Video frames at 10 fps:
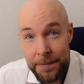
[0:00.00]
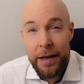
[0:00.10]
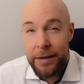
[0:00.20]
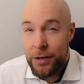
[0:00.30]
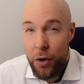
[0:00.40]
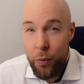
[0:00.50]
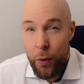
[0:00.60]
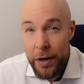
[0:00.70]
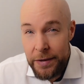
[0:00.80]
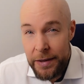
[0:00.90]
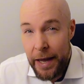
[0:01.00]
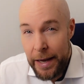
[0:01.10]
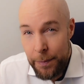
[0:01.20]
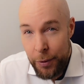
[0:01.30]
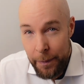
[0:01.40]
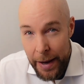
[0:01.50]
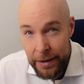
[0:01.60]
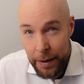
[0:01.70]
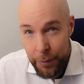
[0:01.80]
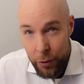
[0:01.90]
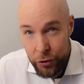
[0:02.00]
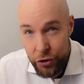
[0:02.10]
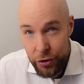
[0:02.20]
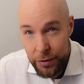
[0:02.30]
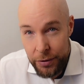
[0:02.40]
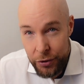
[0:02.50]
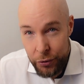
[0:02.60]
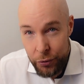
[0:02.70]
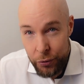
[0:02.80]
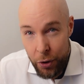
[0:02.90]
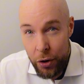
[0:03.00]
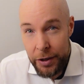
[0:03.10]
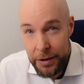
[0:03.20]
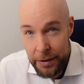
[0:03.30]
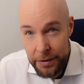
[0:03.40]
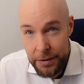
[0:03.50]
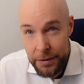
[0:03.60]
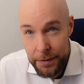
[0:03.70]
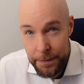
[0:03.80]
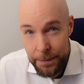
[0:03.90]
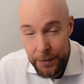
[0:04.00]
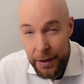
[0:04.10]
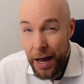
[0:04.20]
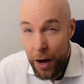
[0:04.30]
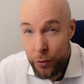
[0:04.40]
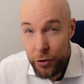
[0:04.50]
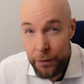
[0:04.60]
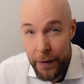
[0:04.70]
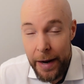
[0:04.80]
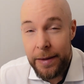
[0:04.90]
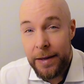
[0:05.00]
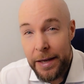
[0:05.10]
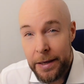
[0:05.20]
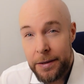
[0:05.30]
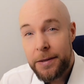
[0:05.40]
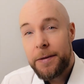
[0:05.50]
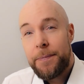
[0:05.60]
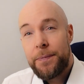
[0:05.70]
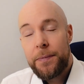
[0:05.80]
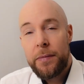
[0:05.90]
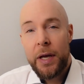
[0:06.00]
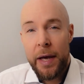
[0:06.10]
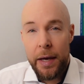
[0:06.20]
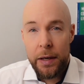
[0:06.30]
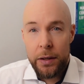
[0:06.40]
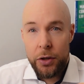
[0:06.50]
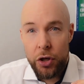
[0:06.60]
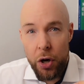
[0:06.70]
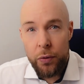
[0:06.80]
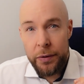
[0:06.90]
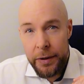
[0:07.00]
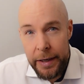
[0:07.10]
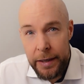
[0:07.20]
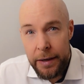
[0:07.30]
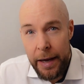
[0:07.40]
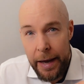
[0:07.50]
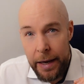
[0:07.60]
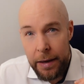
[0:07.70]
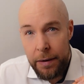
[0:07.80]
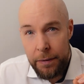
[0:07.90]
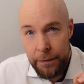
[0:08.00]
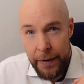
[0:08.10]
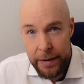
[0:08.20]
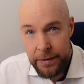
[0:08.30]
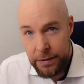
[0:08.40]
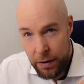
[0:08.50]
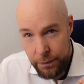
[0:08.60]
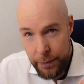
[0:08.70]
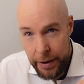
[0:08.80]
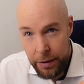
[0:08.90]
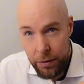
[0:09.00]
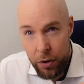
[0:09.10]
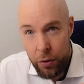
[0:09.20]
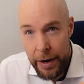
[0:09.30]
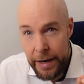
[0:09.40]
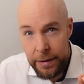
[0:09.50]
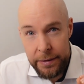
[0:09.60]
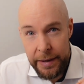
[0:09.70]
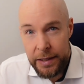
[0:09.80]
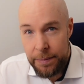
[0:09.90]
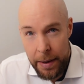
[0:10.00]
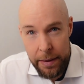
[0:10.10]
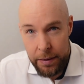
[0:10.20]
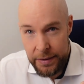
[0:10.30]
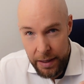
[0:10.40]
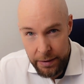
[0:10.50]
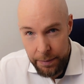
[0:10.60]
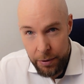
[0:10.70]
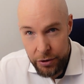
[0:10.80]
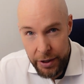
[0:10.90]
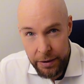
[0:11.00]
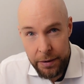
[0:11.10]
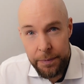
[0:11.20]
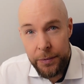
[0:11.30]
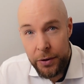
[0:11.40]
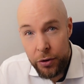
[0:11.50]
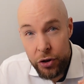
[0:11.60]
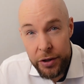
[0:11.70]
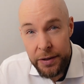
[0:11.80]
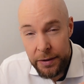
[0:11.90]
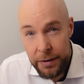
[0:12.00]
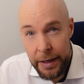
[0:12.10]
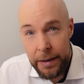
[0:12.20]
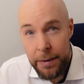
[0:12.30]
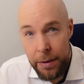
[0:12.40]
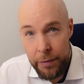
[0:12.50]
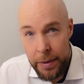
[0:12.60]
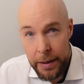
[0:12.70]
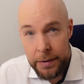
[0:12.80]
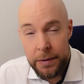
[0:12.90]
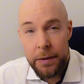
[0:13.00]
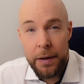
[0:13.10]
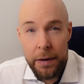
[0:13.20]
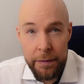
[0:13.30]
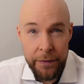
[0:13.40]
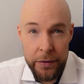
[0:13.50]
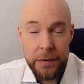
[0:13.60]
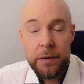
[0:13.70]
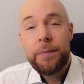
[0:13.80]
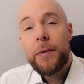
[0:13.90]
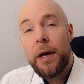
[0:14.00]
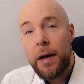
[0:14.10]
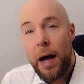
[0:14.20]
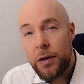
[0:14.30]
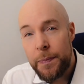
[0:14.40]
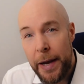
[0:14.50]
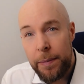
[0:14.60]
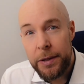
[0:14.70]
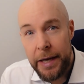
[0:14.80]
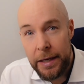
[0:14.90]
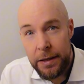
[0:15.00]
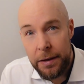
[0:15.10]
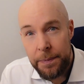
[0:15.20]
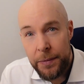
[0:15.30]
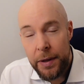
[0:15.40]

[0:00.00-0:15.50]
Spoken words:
So what is a pragmatic approach to auditing this? How do you find the leaks? You don't need a fancy software or a 6-month consulting project. You just need 3 things. First, accounts payable data.